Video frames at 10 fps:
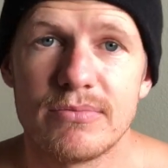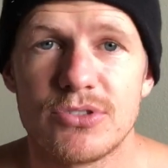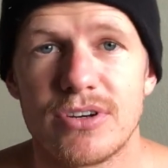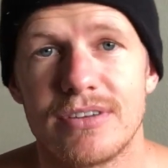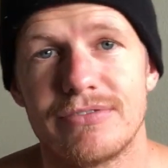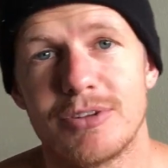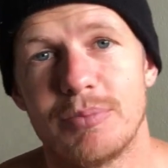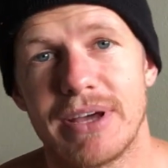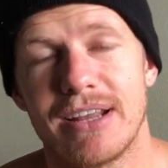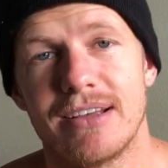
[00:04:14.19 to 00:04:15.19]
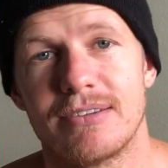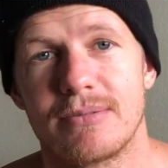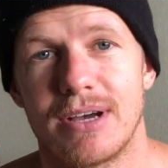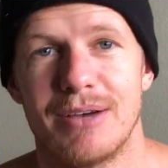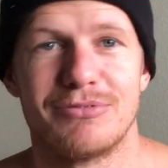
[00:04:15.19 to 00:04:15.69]
I'm trying to feel better
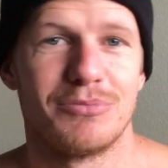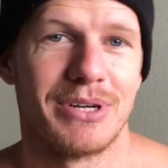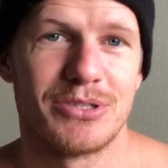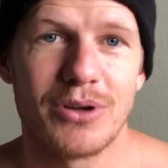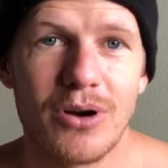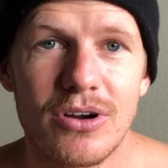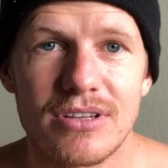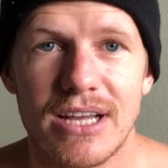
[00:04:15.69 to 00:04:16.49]
uh, for my dog.